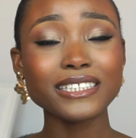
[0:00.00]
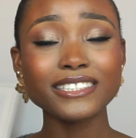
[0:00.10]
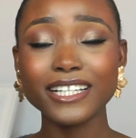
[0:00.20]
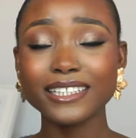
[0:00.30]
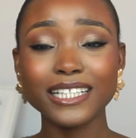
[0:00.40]

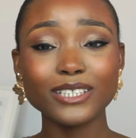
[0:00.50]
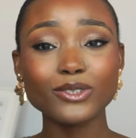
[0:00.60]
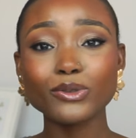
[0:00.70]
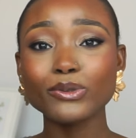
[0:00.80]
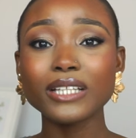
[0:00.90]
literally like
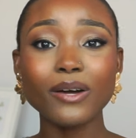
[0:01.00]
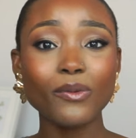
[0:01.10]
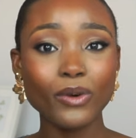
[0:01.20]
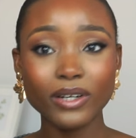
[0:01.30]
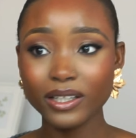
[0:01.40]
school
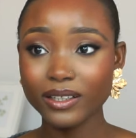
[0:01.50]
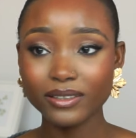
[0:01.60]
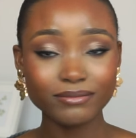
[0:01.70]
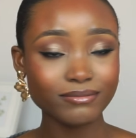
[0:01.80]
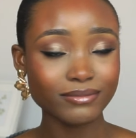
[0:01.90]
and work.